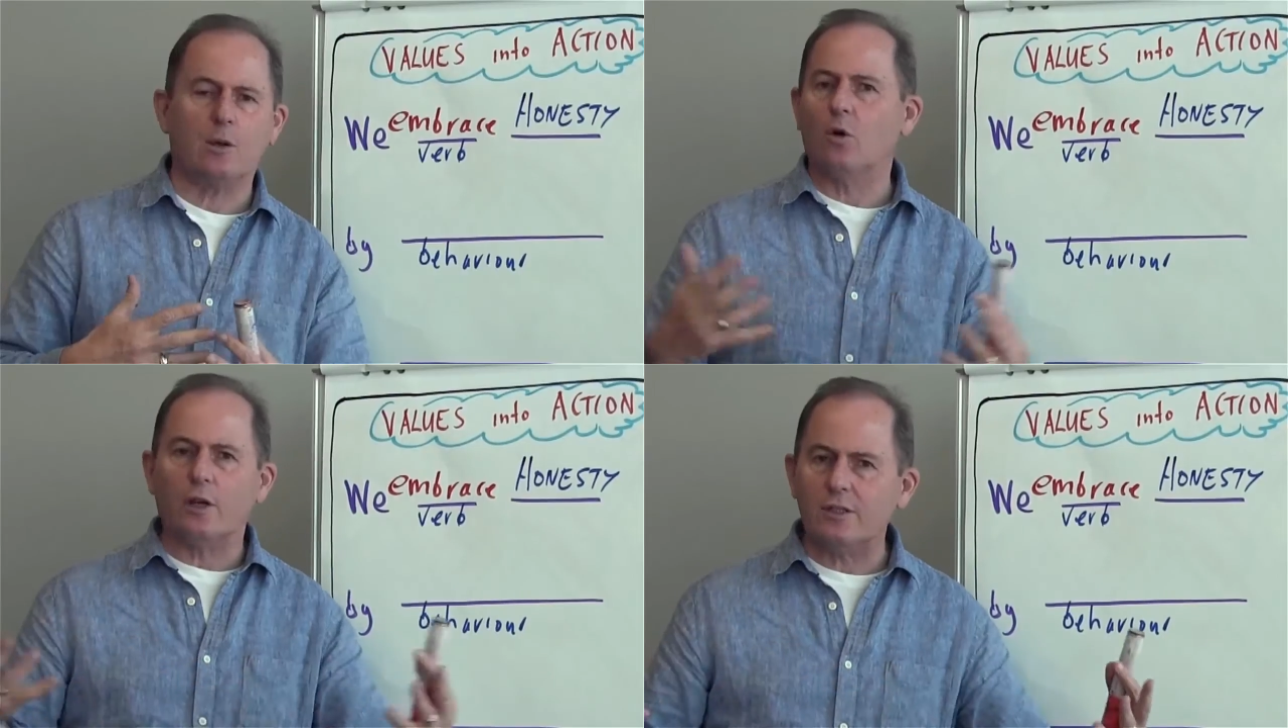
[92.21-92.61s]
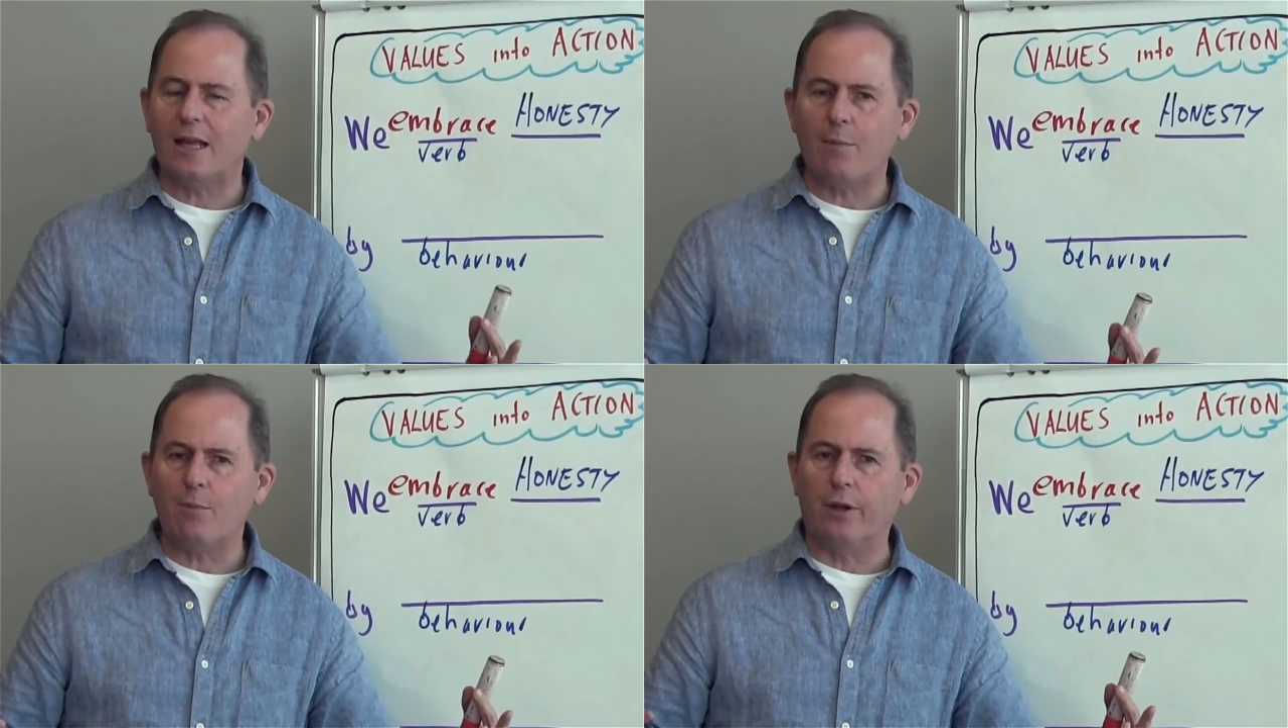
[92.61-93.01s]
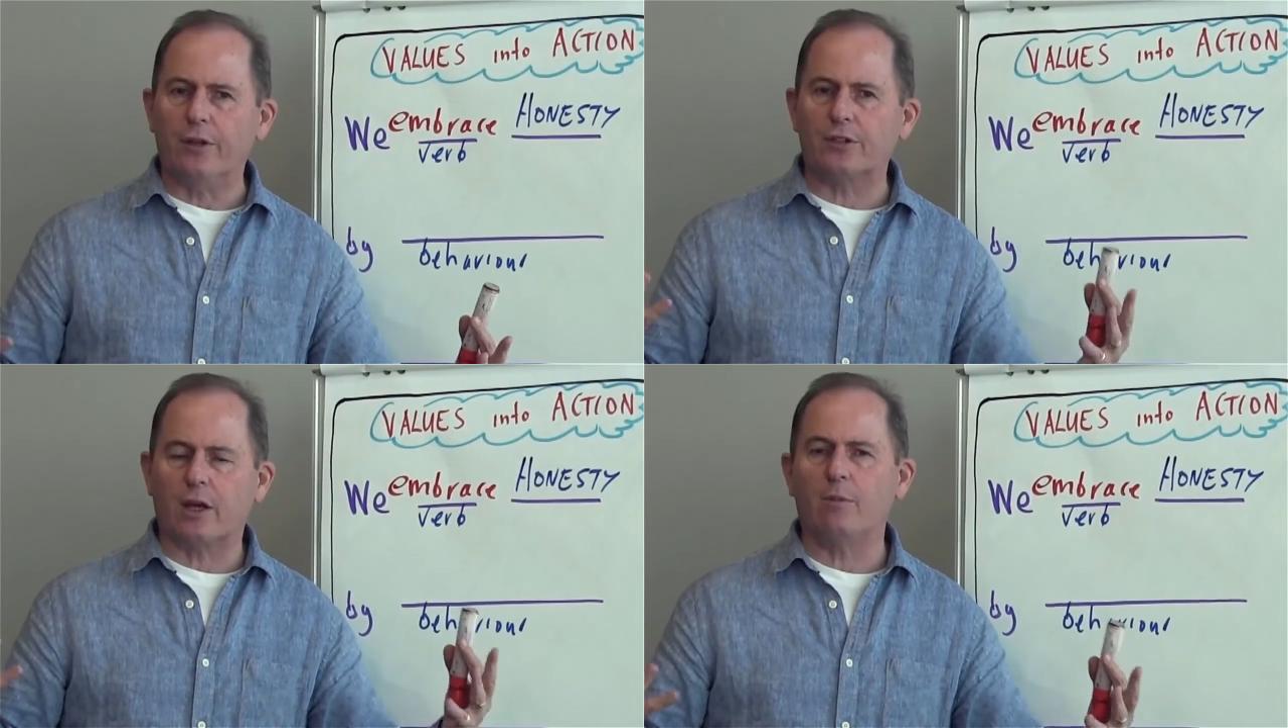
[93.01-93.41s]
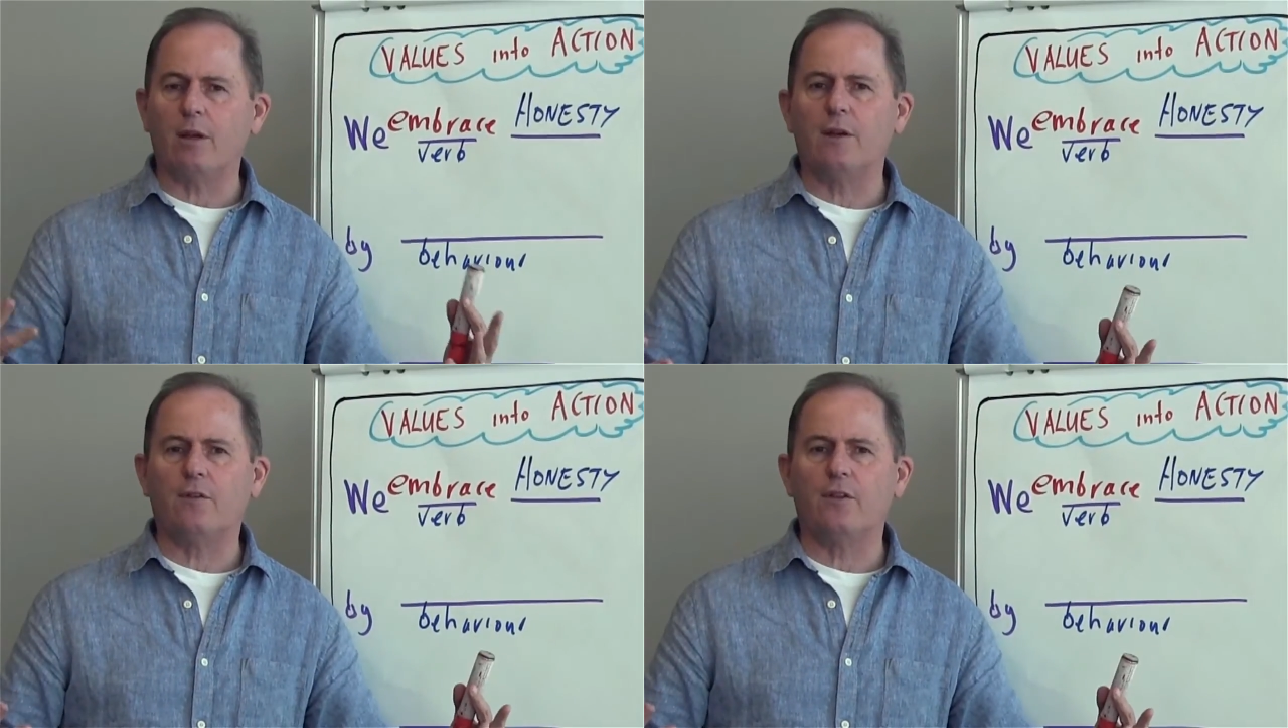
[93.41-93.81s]
What does that mean? It's going to
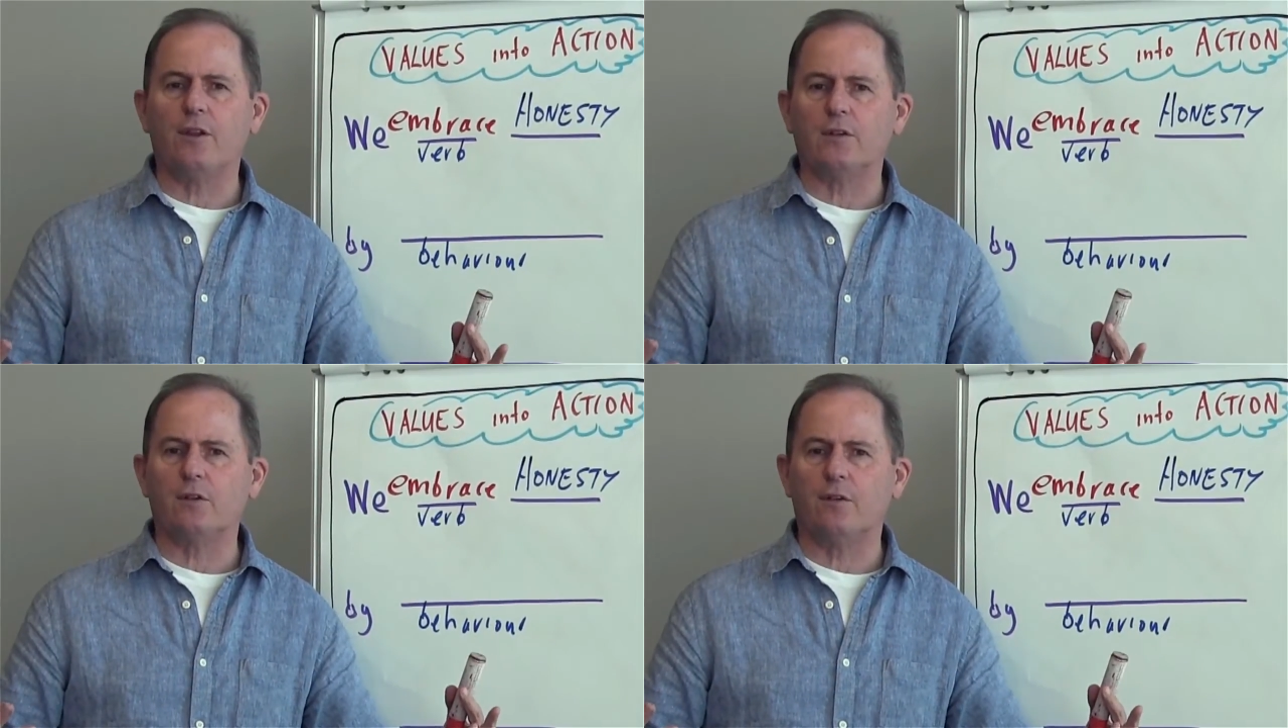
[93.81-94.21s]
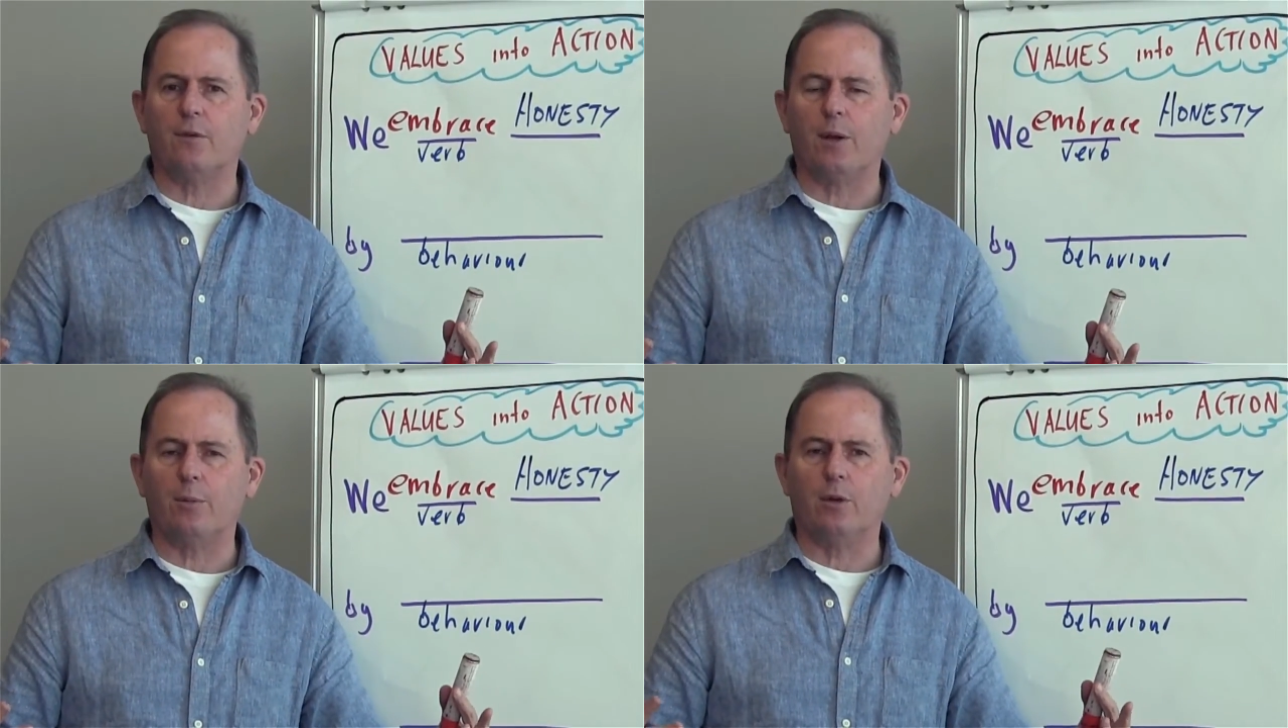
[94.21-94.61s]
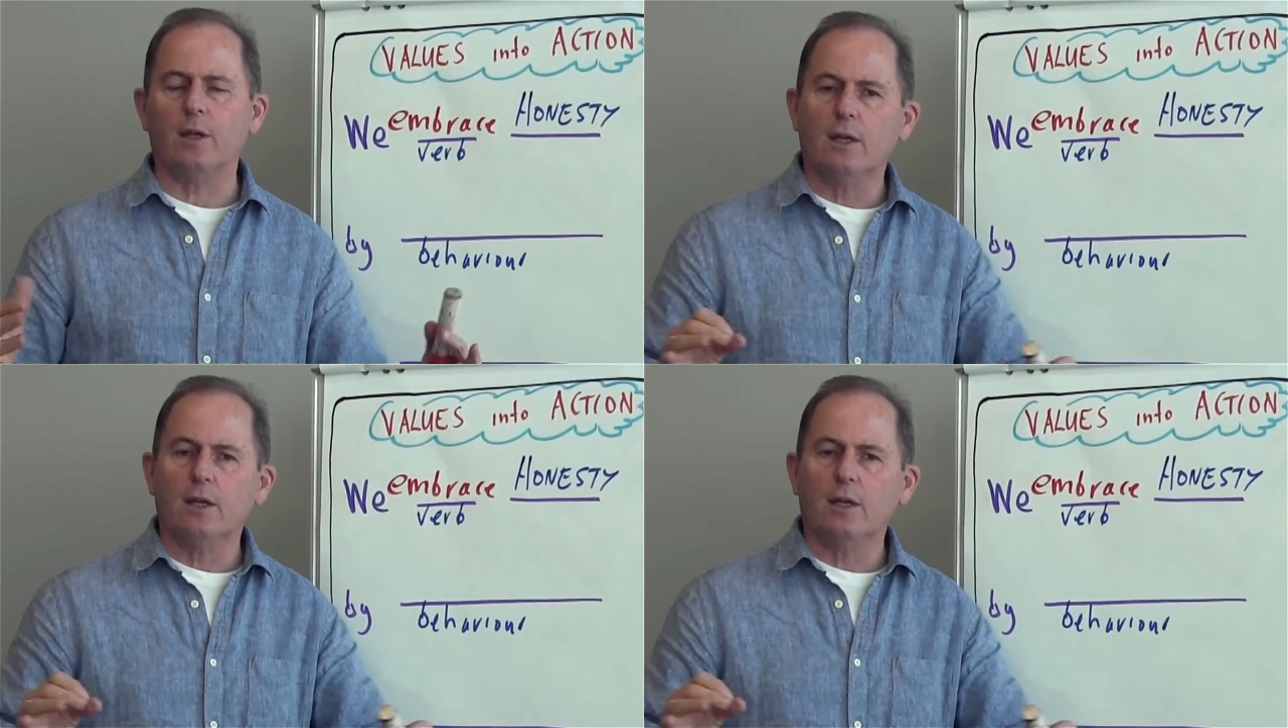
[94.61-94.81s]
mean different things for different people.